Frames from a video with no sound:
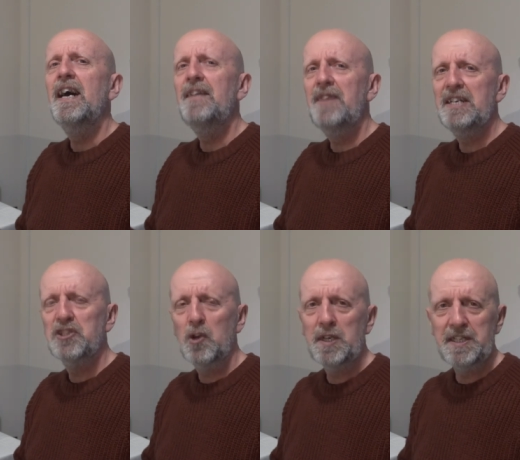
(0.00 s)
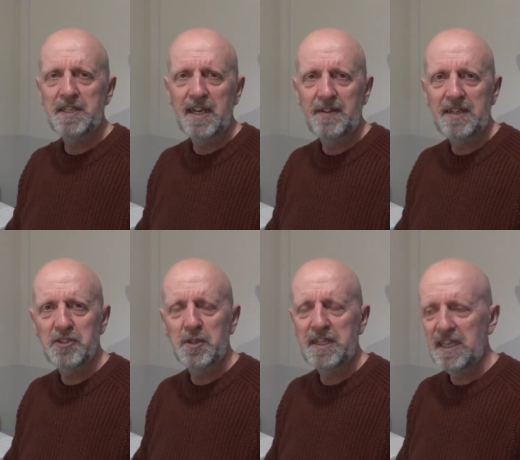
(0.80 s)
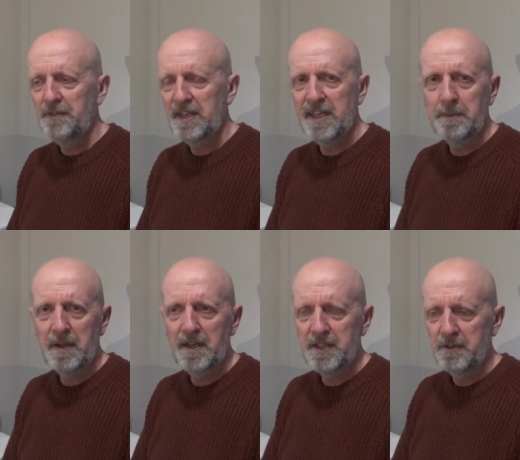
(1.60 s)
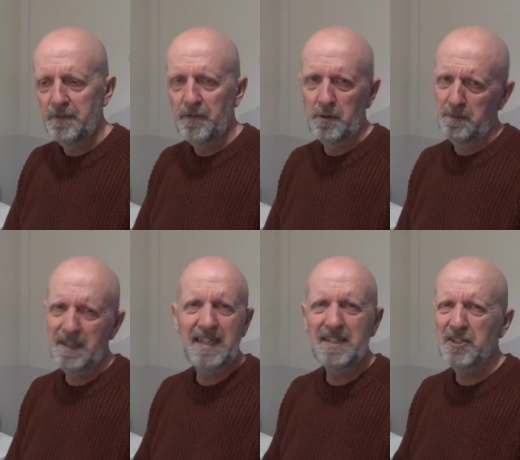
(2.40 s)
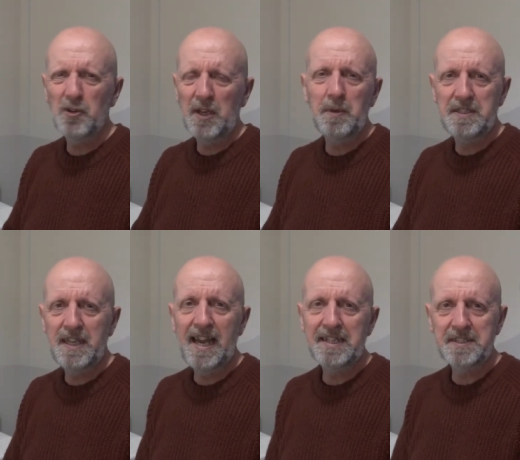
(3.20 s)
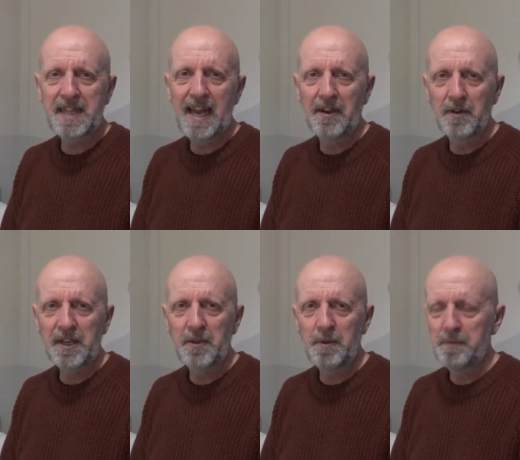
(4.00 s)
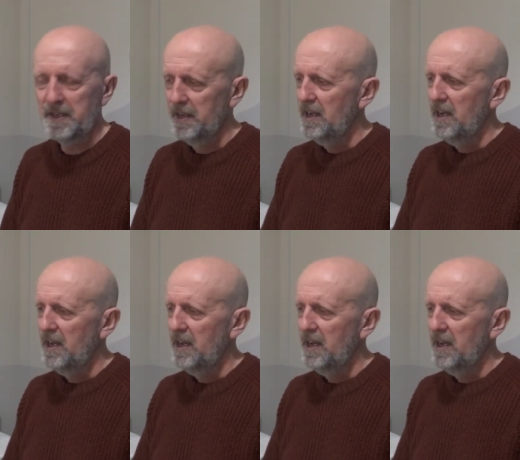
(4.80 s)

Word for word: and that Sony say, that Sony D V D player I did a review on, well then the Sony wins it hands down, like you would mean.